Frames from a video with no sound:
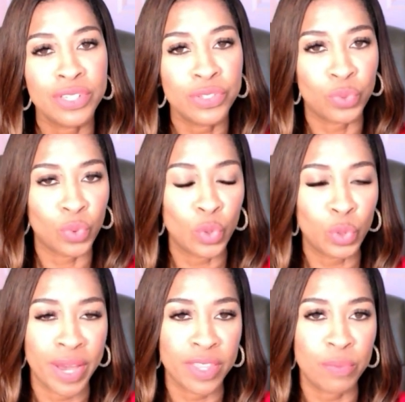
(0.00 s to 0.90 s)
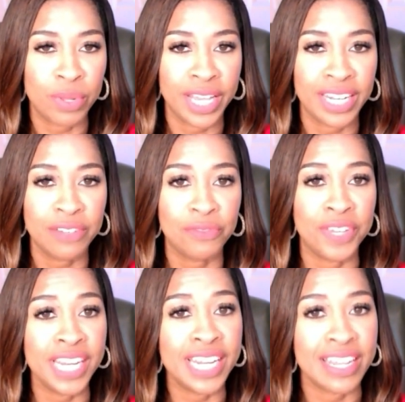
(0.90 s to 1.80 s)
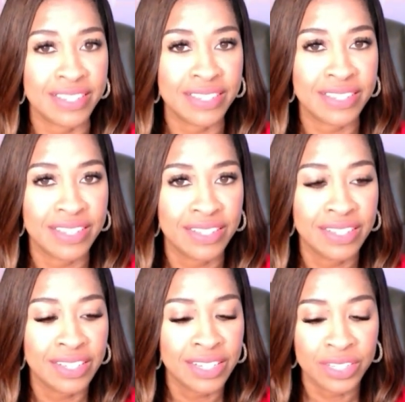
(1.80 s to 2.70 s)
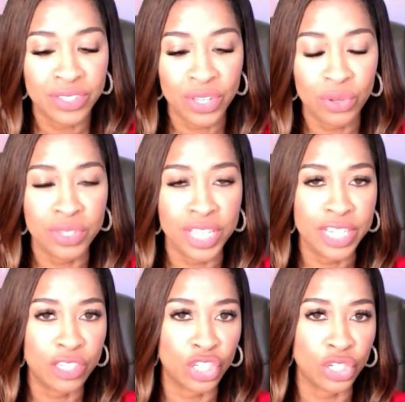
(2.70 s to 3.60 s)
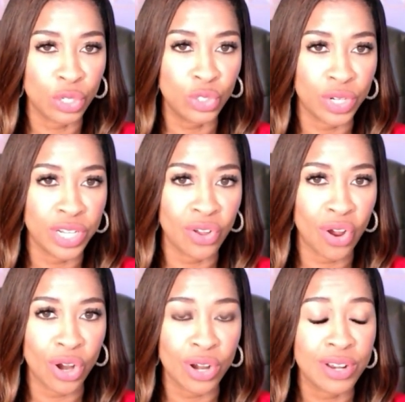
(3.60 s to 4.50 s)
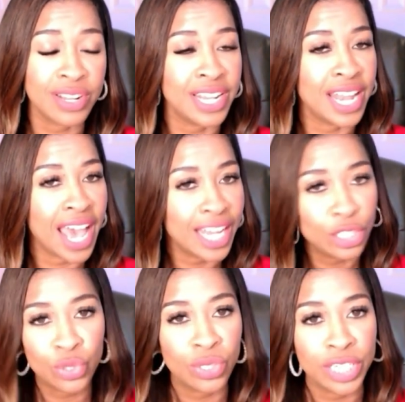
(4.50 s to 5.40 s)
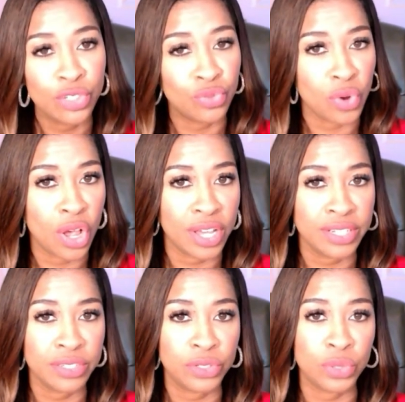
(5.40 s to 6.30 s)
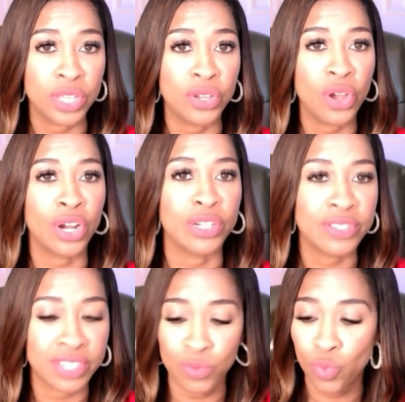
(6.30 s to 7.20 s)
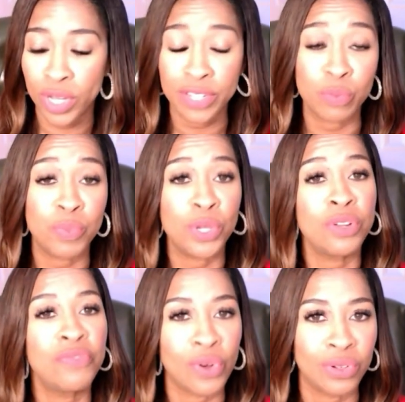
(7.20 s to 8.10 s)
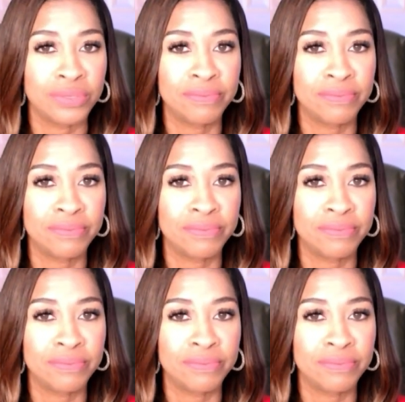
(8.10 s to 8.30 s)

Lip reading: is ruled by the planet Venus. So these children are naturally drawn to the arts and what is beautiful.